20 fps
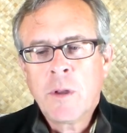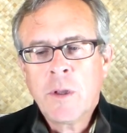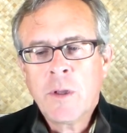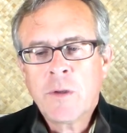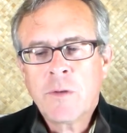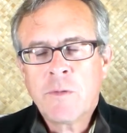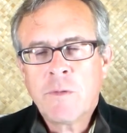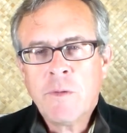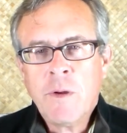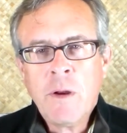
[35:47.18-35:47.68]

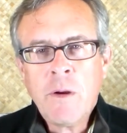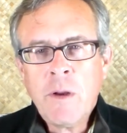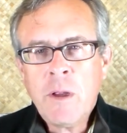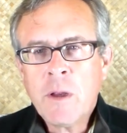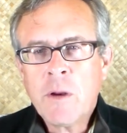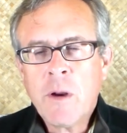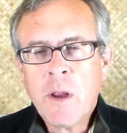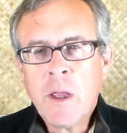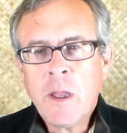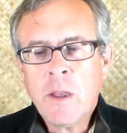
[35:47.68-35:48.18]
this
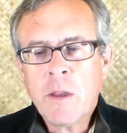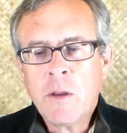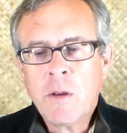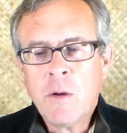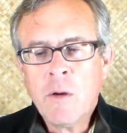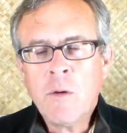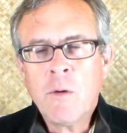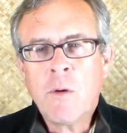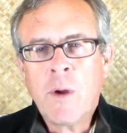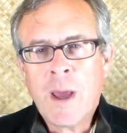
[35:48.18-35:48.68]
very great
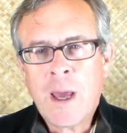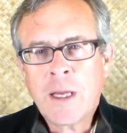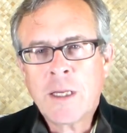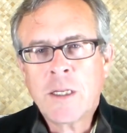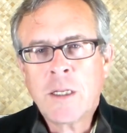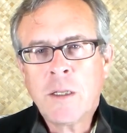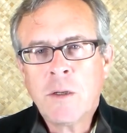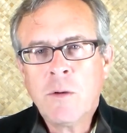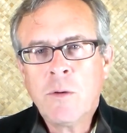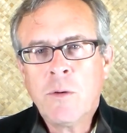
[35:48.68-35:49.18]
guru,
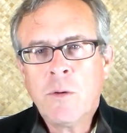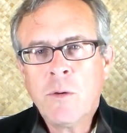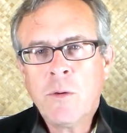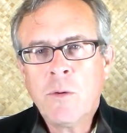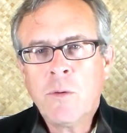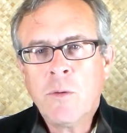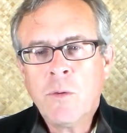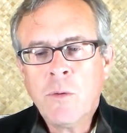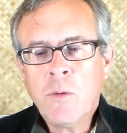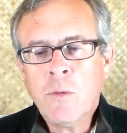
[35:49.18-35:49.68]
actually, who
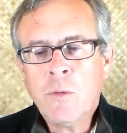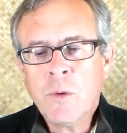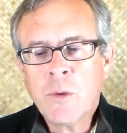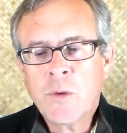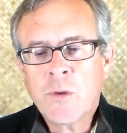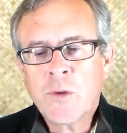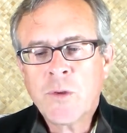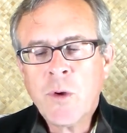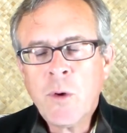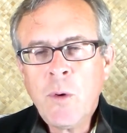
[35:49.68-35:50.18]
who, who
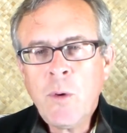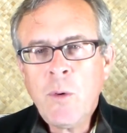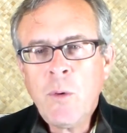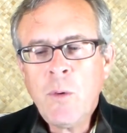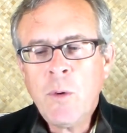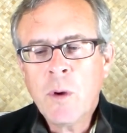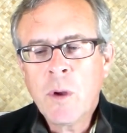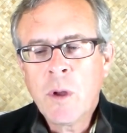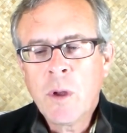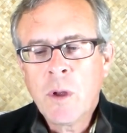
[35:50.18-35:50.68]
was
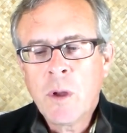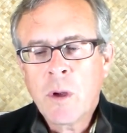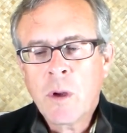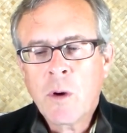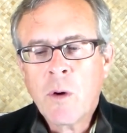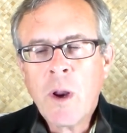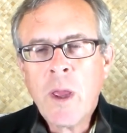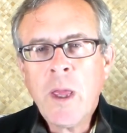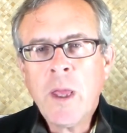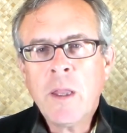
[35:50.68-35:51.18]
so
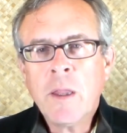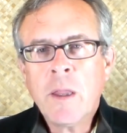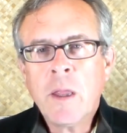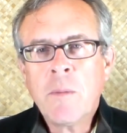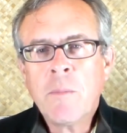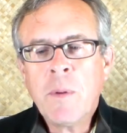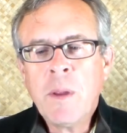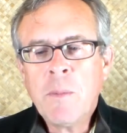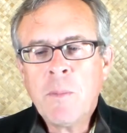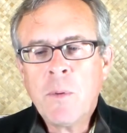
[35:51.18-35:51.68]
great
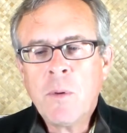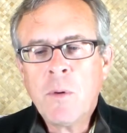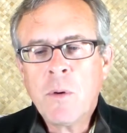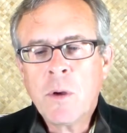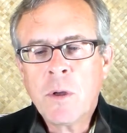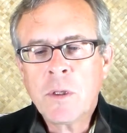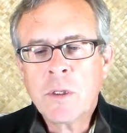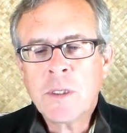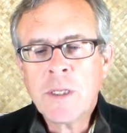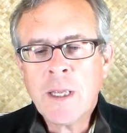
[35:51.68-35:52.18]
that
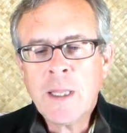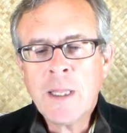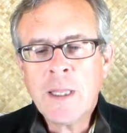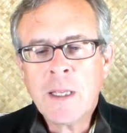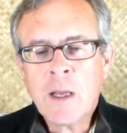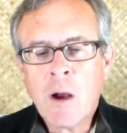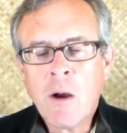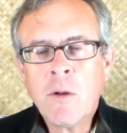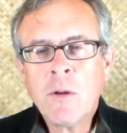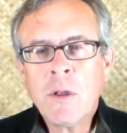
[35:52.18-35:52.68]
people said
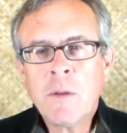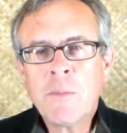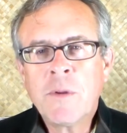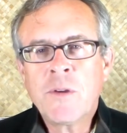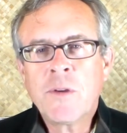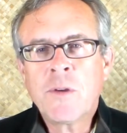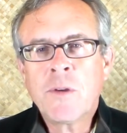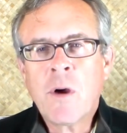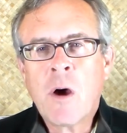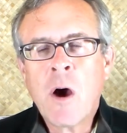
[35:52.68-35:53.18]
called him
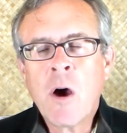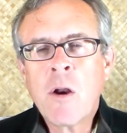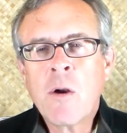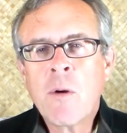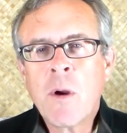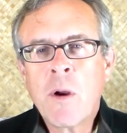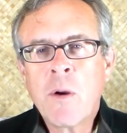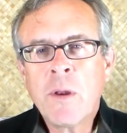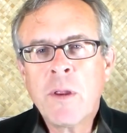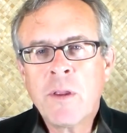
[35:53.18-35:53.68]
the
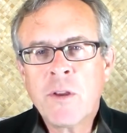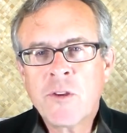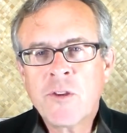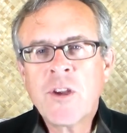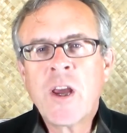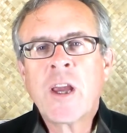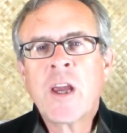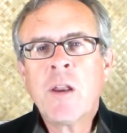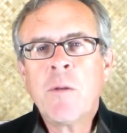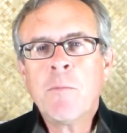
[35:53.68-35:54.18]
honorary the
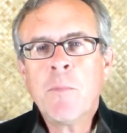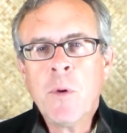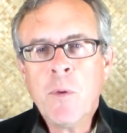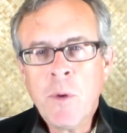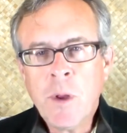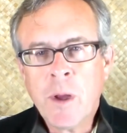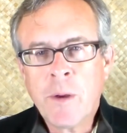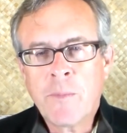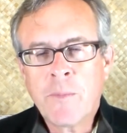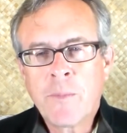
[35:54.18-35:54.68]
second
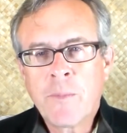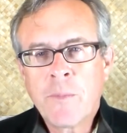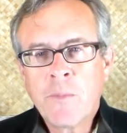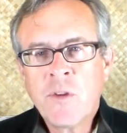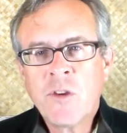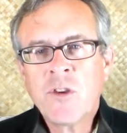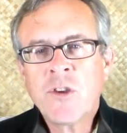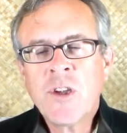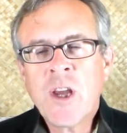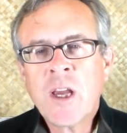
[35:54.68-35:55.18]
Buddha,
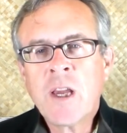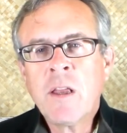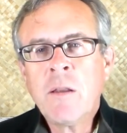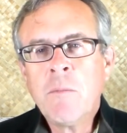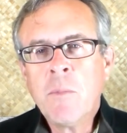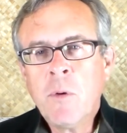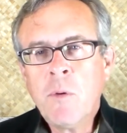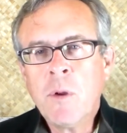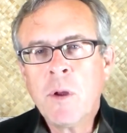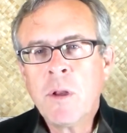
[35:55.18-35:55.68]
the
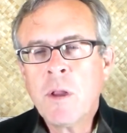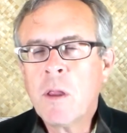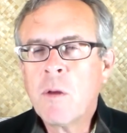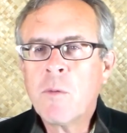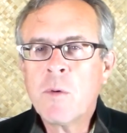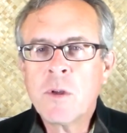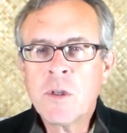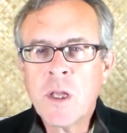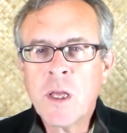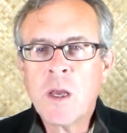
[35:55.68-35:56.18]
second Buddha. In
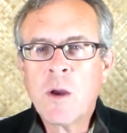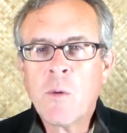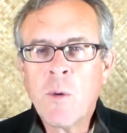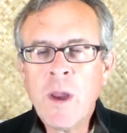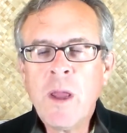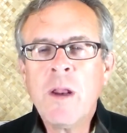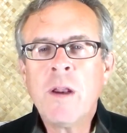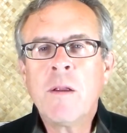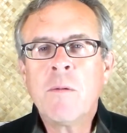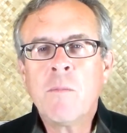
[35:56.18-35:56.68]
other words, they
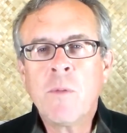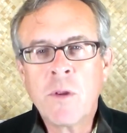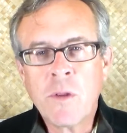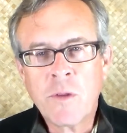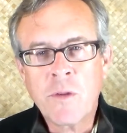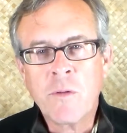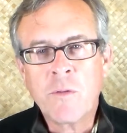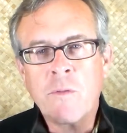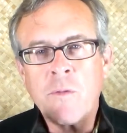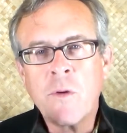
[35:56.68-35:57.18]
equated him
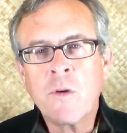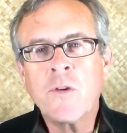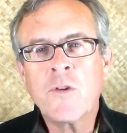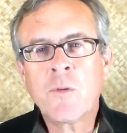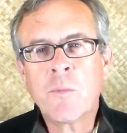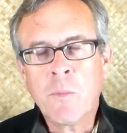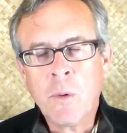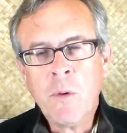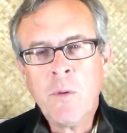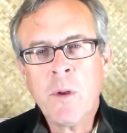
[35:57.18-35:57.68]
with the
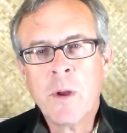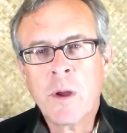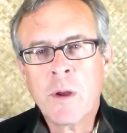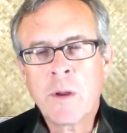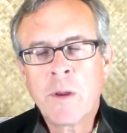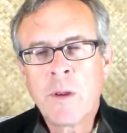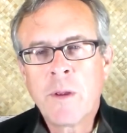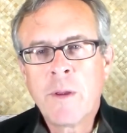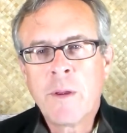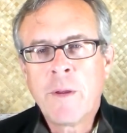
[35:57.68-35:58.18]
first Buddha.
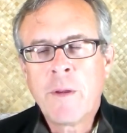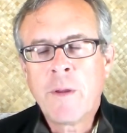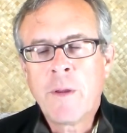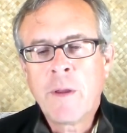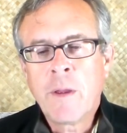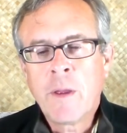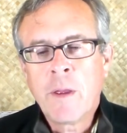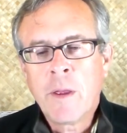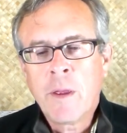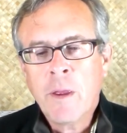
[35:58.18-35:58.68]

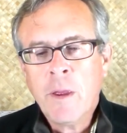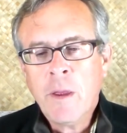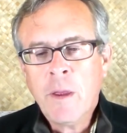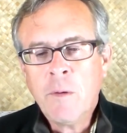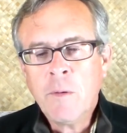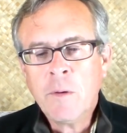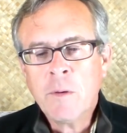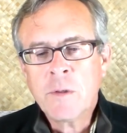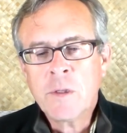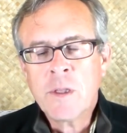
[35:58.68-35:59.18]

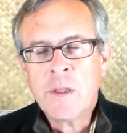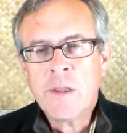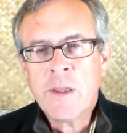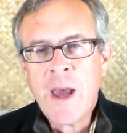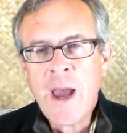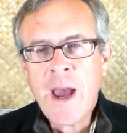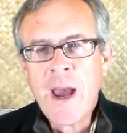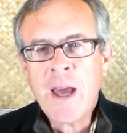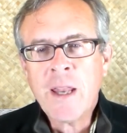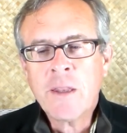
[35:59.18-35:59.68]
He was
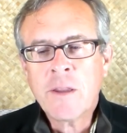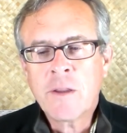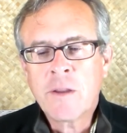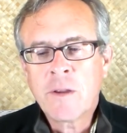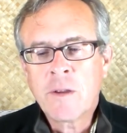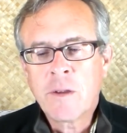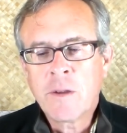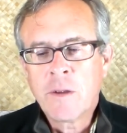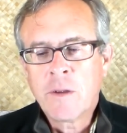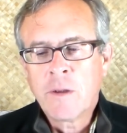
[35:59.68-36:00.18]
that
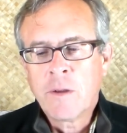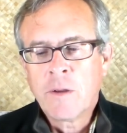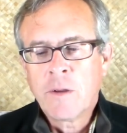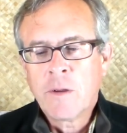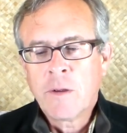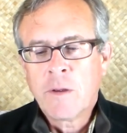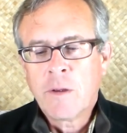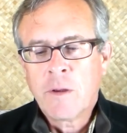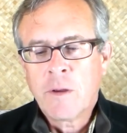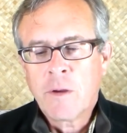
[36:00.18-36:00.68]

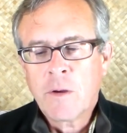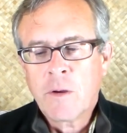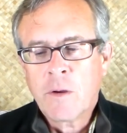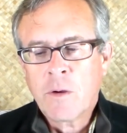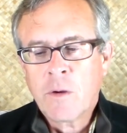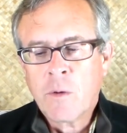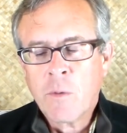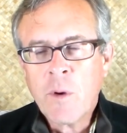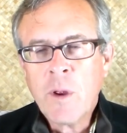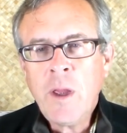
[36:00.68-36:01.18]

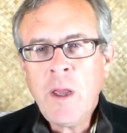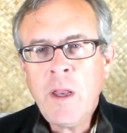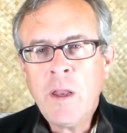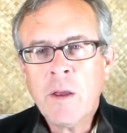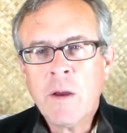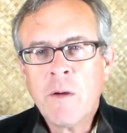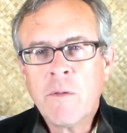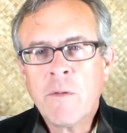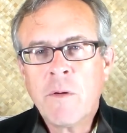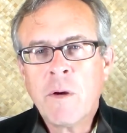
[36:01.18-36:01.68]

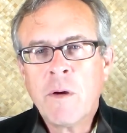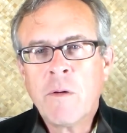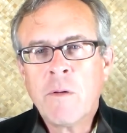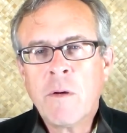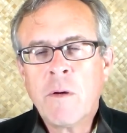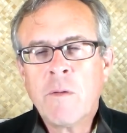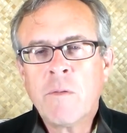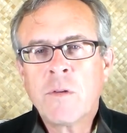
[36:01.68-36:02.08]
great of of,